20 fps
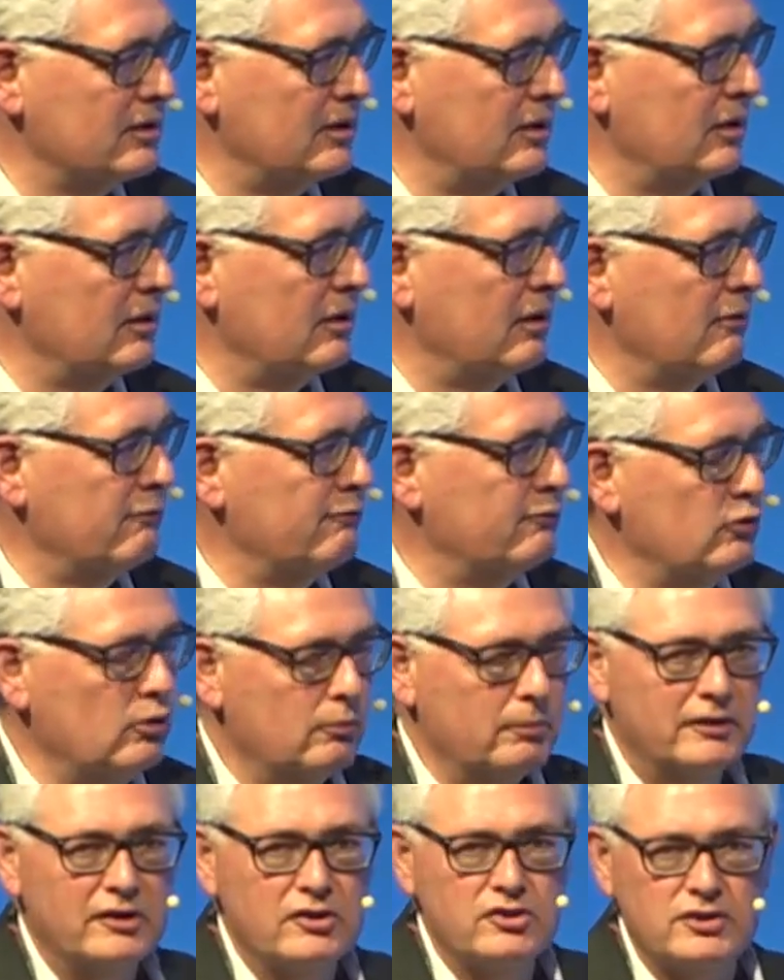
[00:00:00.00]
a full
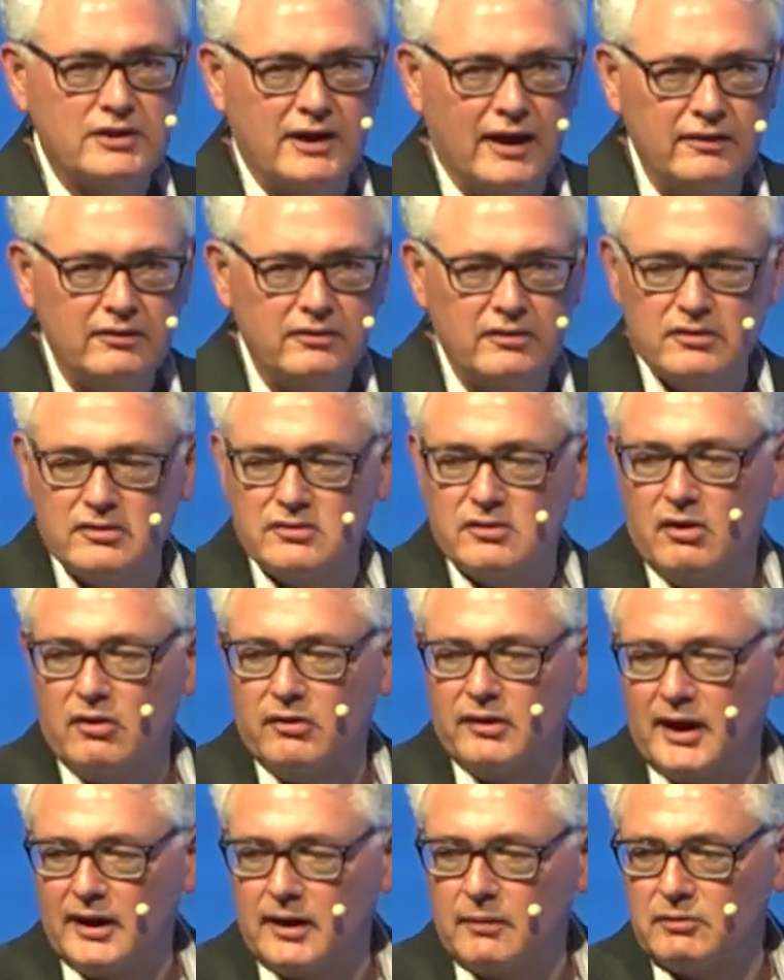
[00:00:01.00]
British standard
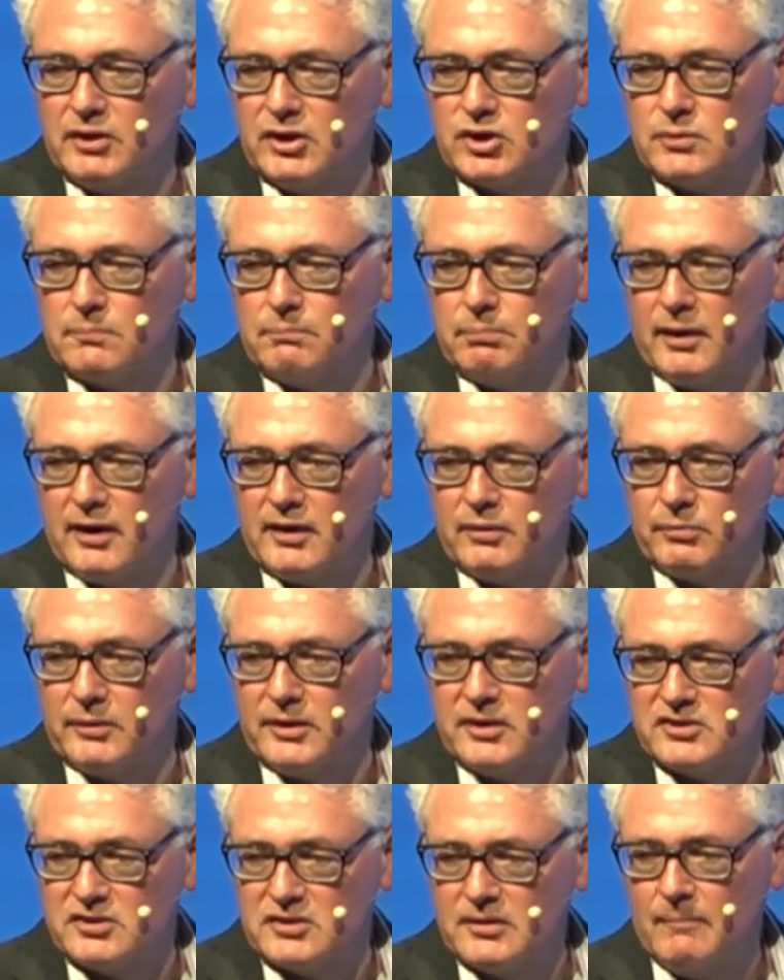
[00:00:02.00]
on adaptation
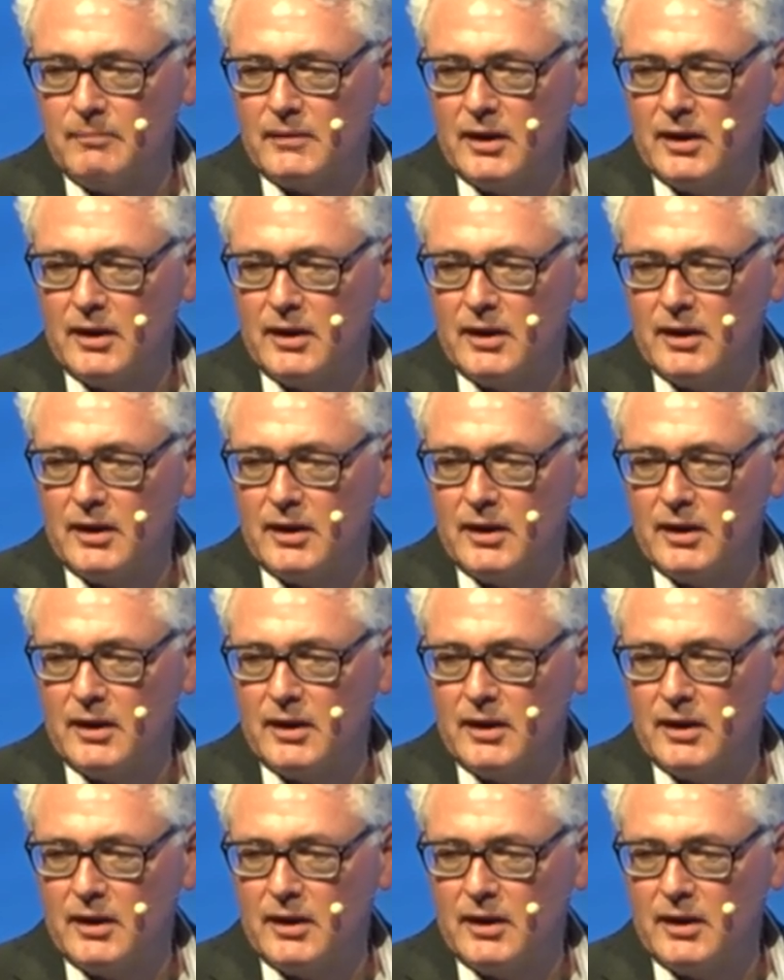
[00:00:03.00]
pathways,